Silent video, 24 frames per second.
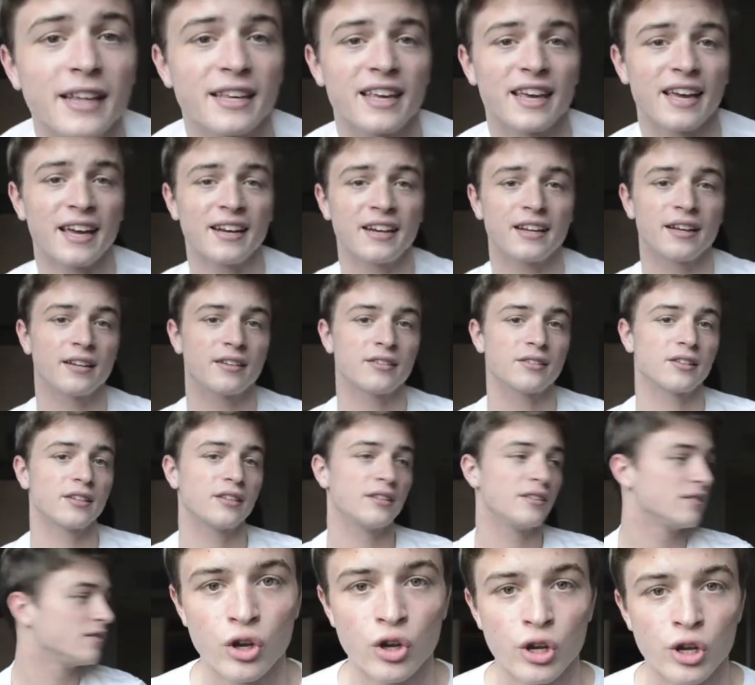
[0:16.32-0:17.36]
can't handle
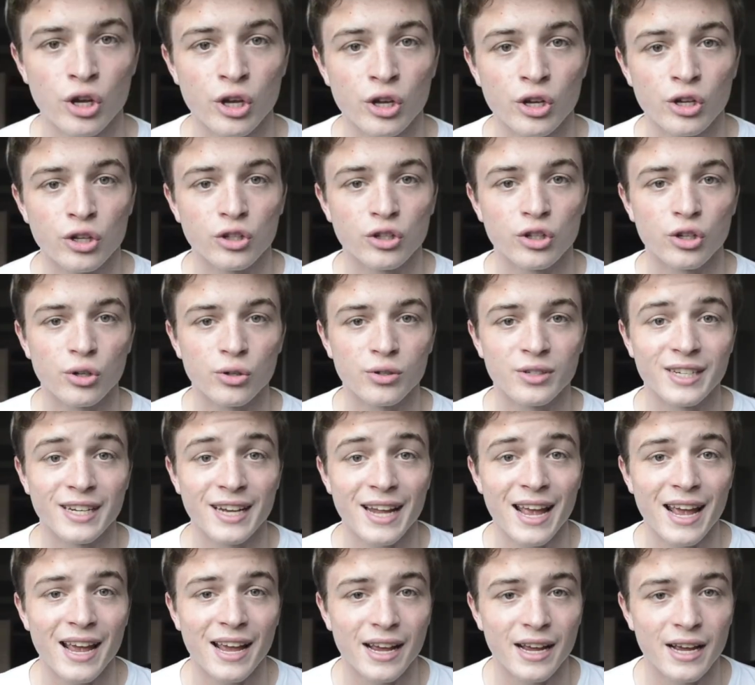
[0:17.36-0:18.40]
it. So
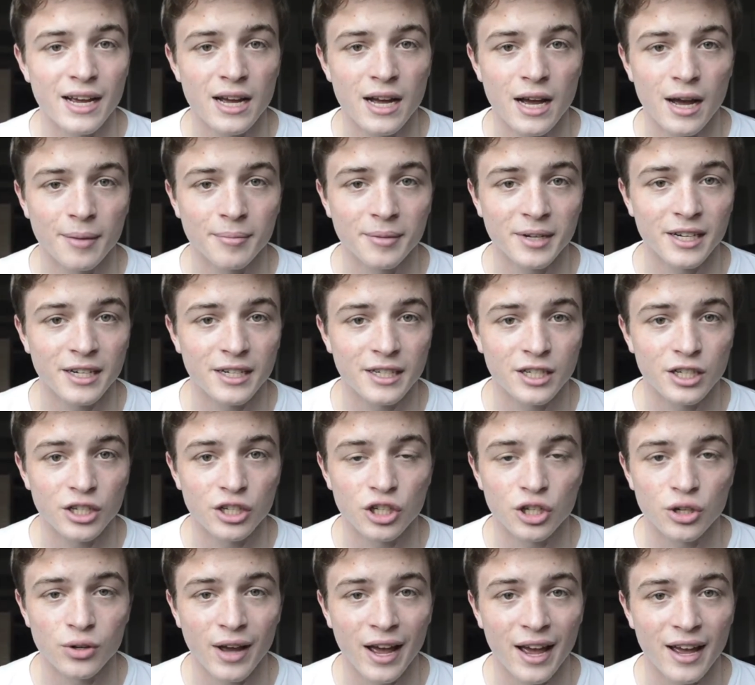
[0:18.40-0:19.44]
today, I'm gonna
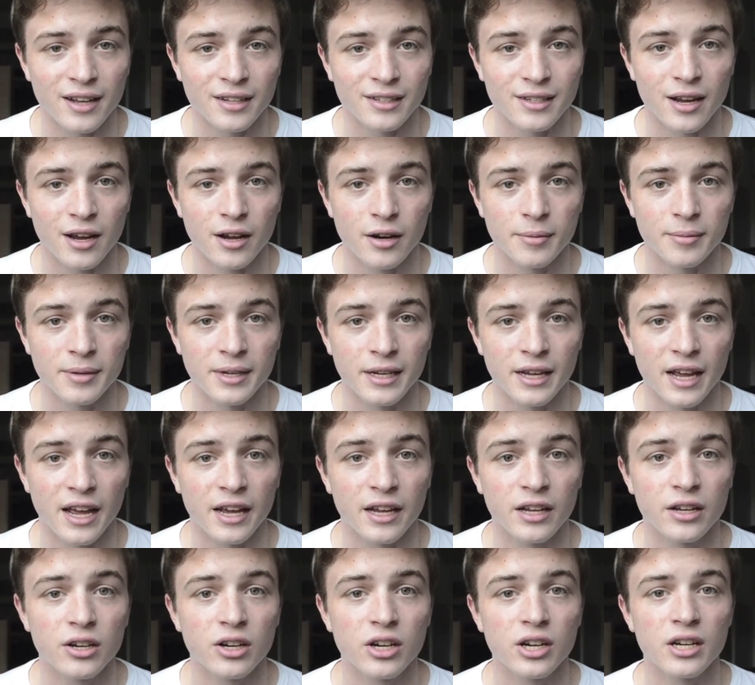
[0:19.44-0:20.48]
teach you guys how to be a
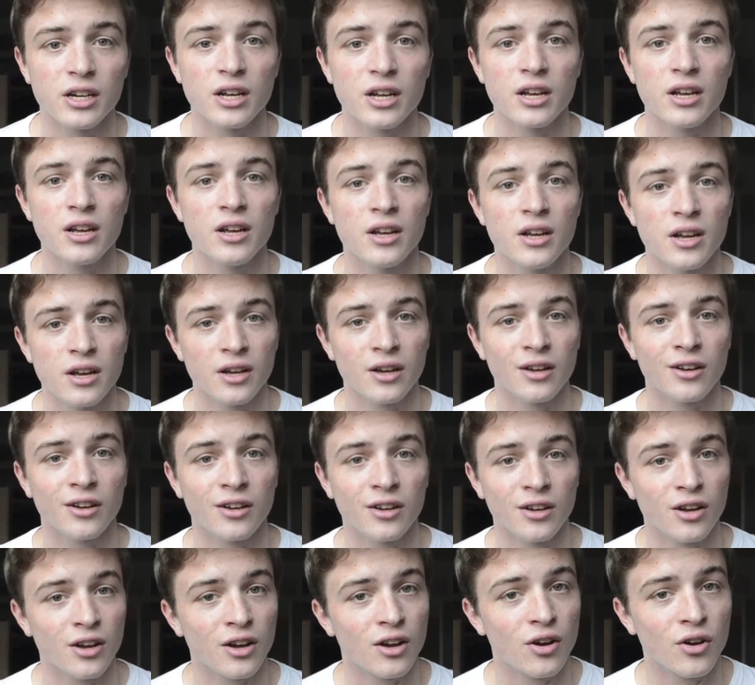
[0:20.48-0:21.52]
good
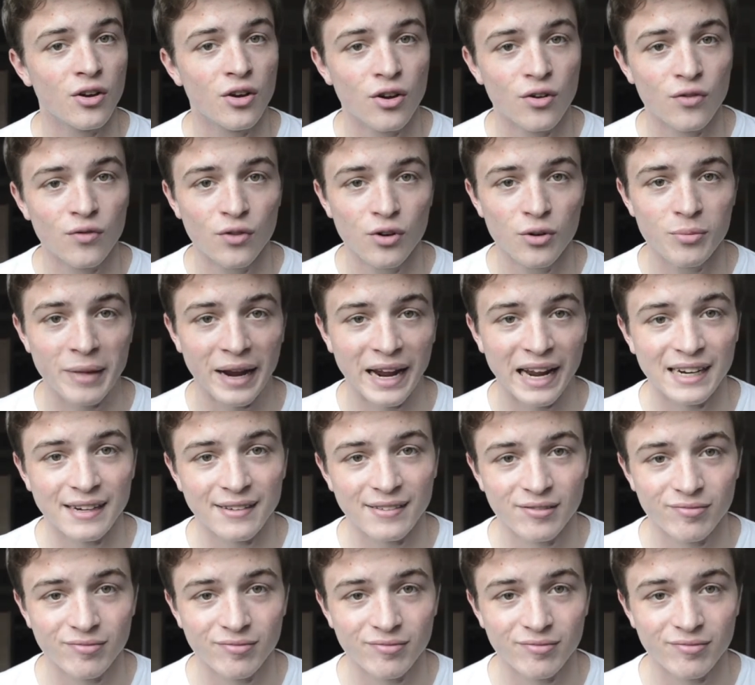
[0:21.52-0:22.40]
roommate.